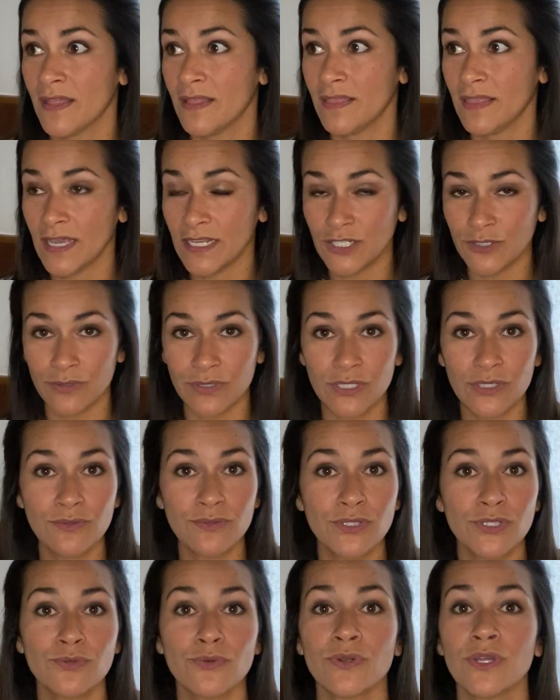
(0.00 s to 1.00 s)
They do a
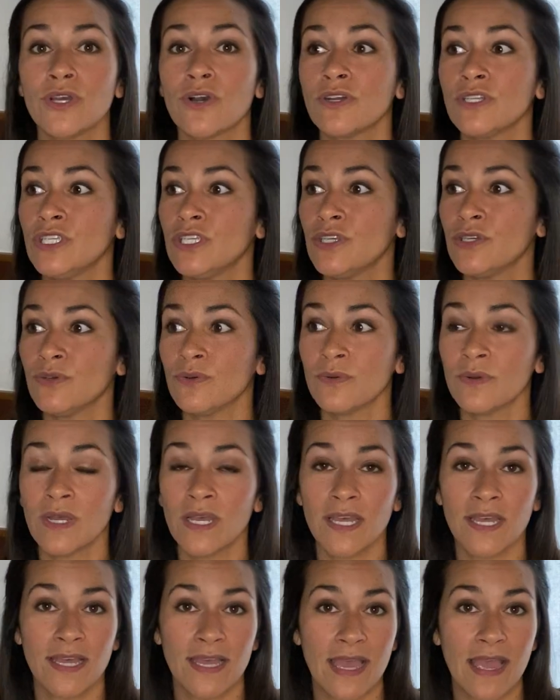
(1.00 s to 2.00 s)
news story on you,
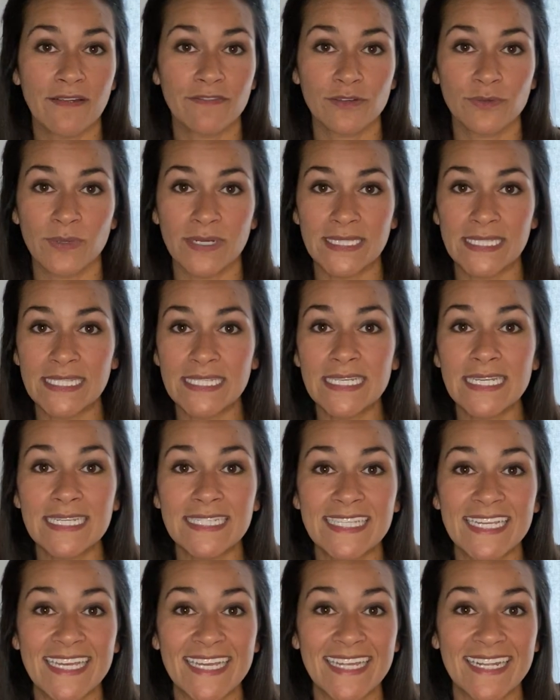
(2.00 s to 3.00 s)
everyone
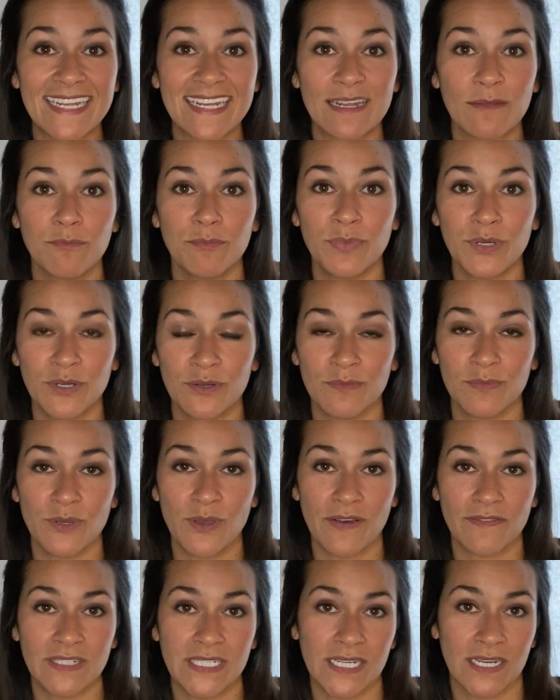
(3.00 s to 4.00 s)
sees it, boom, you
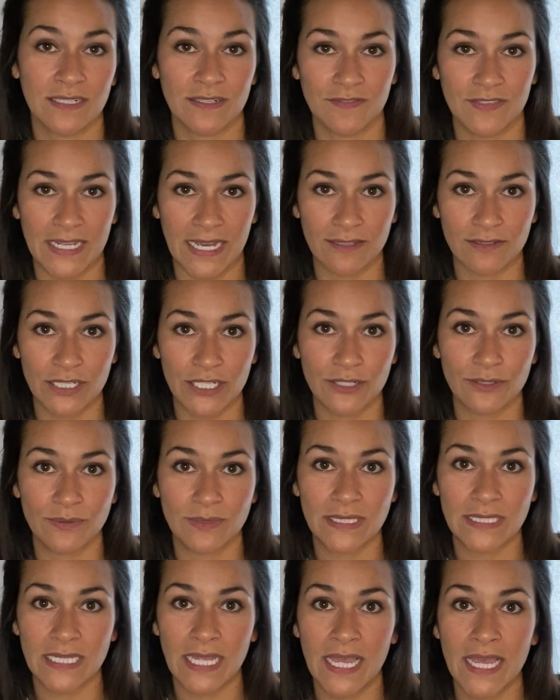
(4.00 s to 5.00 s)
have a ton of
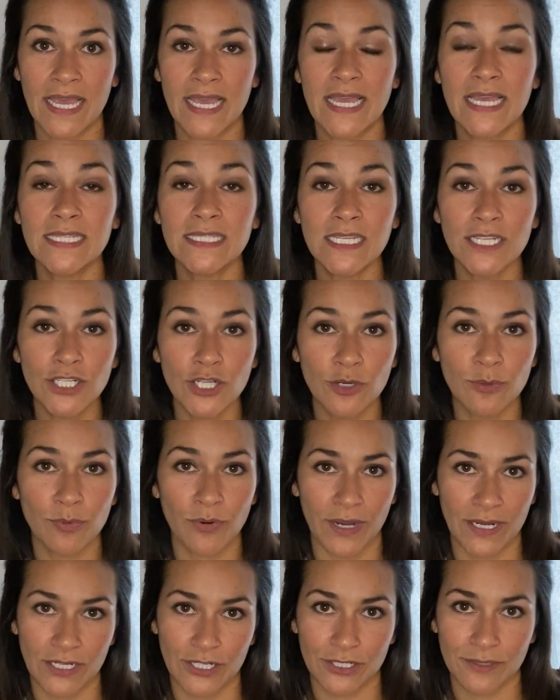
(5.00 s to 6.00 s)
downloads. It's a
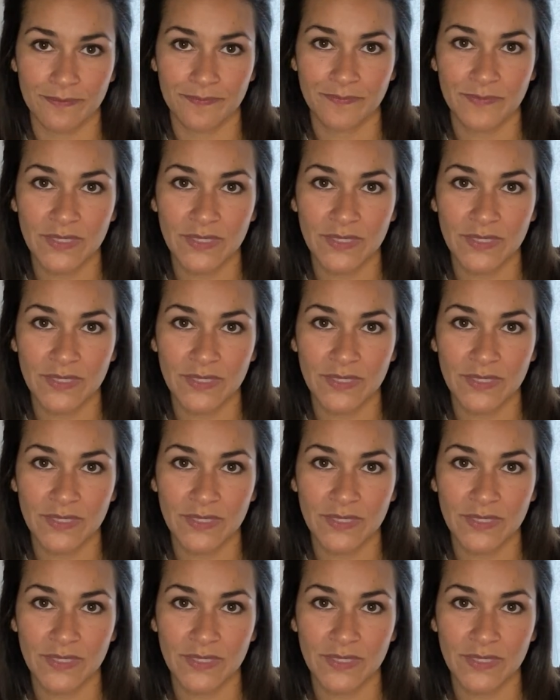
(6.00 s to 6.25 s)
no-brainer.